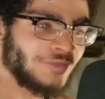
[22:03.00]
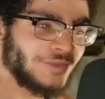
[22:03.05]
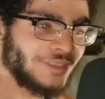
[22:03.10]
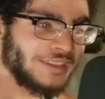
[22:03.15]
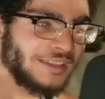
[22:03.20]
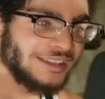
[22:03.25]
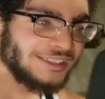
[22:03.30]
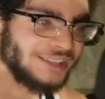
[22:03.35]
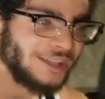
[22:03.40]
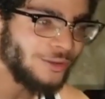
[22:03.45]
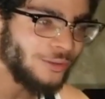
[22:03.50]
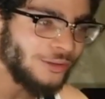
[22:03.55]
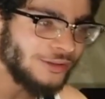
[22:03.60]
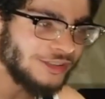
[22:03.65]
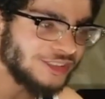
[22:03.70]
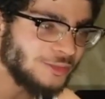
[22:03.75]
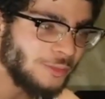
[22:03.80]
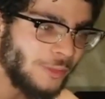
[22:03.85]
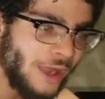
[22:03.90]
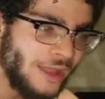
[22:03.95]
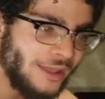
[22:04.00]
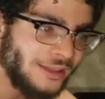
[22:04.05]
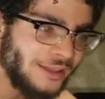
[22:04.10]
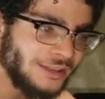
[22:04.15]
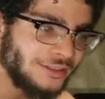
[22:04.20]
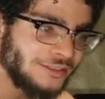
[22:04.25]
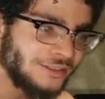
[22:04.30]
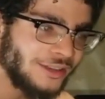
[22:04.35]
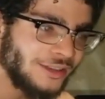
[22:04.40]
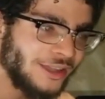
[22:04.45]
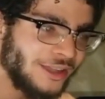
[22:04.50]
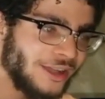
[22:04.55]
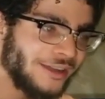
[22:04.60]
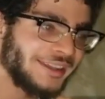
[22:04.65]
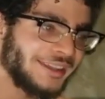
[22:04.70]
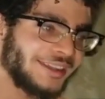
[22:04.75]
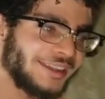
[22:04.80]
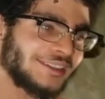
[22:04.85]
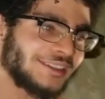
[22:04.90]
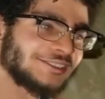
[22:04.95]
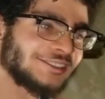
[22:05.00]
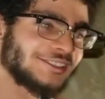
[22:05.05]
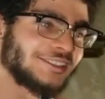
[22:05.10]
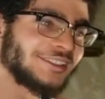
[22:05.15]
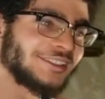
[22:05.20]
Is that horse smiling? No, it isn't.